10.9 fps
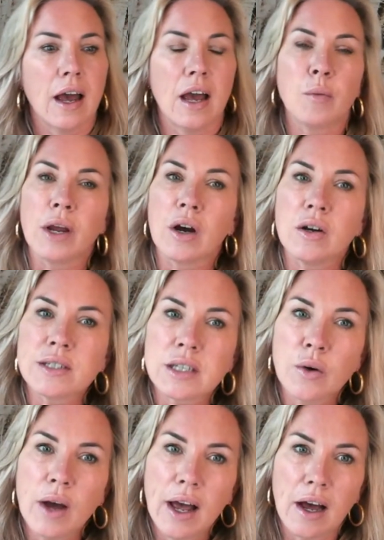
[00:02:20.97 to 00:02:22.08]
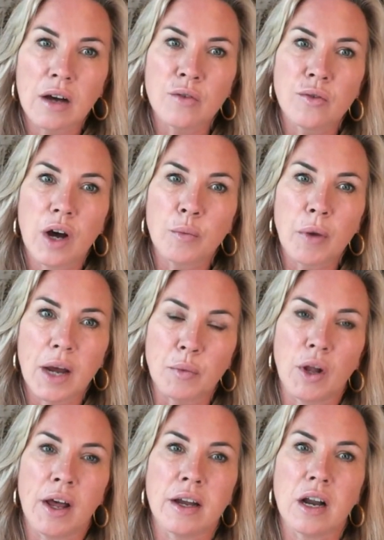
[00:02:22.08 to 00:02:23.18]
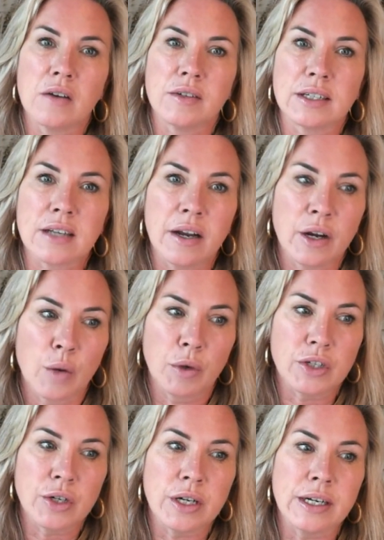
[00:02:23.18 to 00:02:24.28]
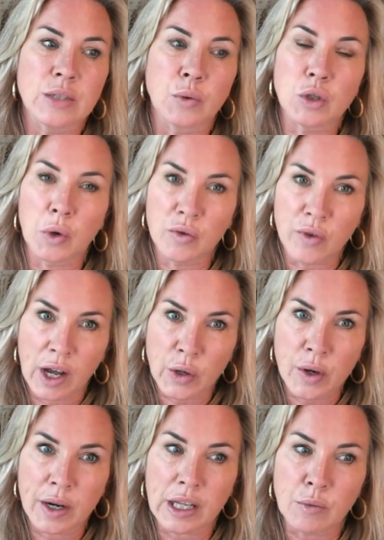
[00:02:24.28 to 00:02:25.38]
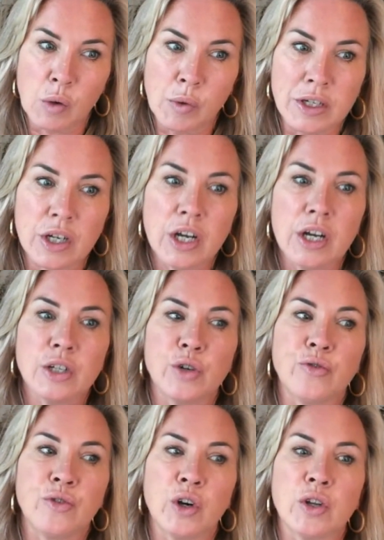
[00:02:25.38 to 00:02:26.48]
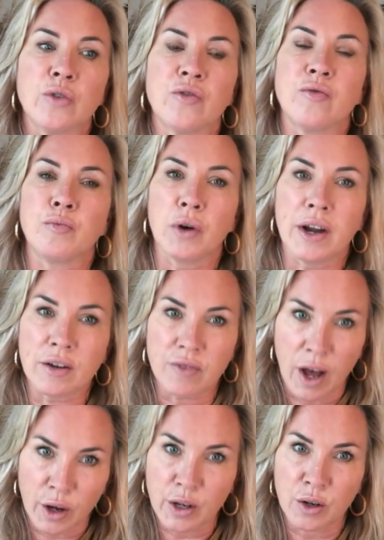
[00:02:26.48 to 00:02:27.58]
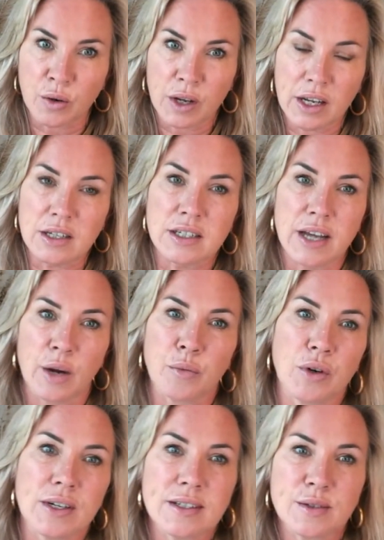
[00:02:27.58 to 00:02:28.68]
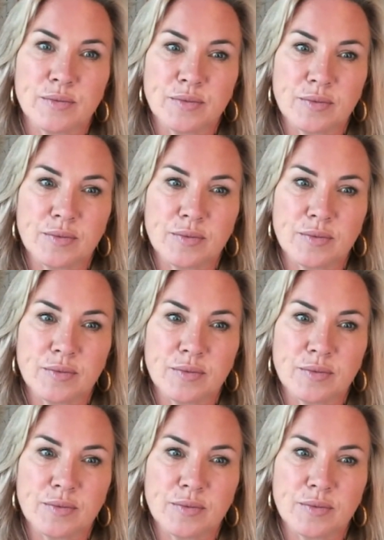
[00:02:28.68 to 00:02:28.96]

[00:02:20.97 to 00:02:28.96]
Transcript: And we also have a pipeline of exciting opportunities, which we're evaluating at the moment to further bring value into Empress.